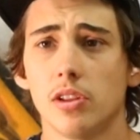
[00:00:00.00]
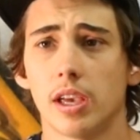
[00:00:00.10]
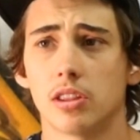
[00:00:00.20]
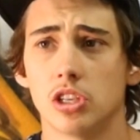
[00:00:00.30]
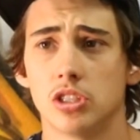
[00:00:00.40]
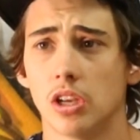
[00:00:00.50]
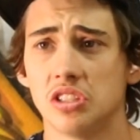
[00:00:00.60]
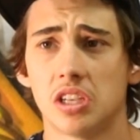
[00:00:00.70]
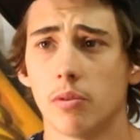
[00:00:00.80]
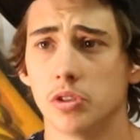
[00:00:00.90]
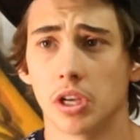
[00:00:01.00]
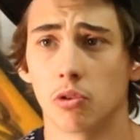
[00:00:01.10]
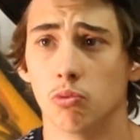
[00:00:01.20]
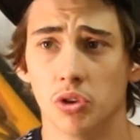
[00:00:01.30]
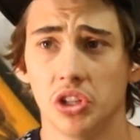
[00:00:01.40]
like the sunset was
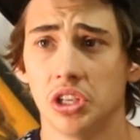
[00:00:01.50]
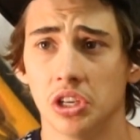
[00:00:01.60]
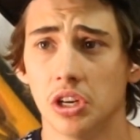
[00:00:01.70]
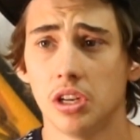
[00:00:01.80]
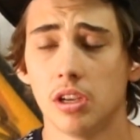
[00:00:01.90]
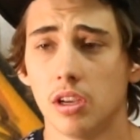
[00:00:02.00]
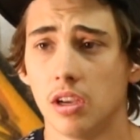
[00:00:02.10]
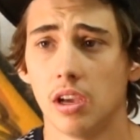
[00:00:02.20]
like really good.